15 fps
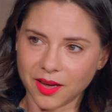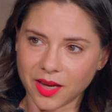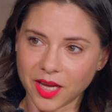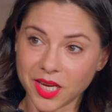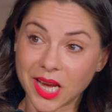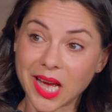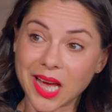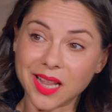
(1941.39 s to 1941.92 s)
uh,
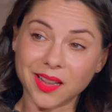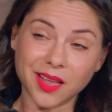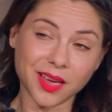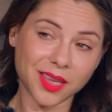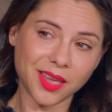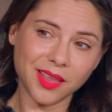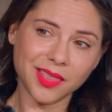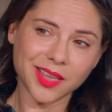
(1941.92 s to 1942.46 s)
I got
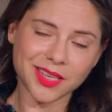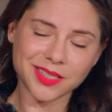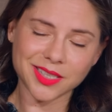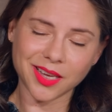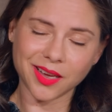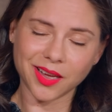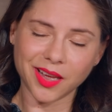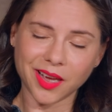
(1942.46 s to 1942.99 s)
lucky that
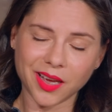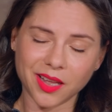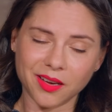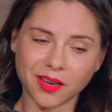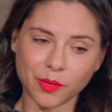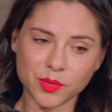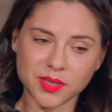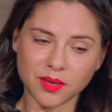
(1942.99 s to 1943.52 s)
day. I had
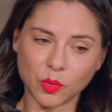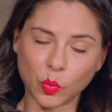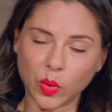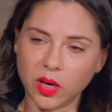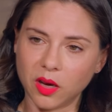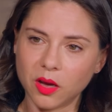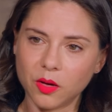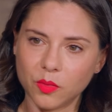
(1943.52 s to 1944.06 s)
I was in a
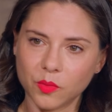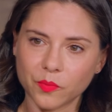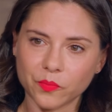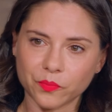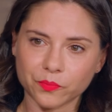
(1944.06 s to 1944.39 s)
window,